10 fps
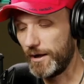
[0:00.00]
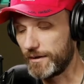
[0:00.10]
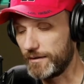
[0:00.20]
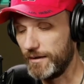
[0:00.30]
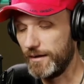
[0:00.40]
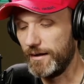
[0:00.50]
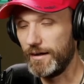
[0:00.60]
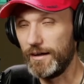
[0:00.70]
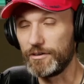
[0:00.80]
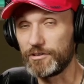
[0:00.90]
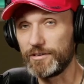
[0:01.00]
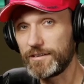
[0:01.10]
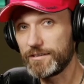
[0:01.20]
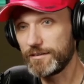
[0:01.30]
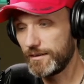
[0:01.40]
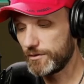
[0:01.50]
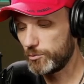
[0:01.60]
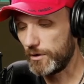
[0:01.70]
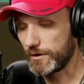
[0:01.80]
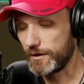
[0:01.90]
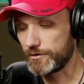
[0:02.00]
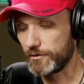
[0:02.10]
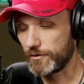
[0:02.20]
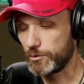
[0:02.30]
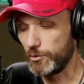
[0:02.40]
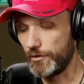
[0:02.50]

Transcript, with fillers: back. Uh, so that's the, that's one sort of a cool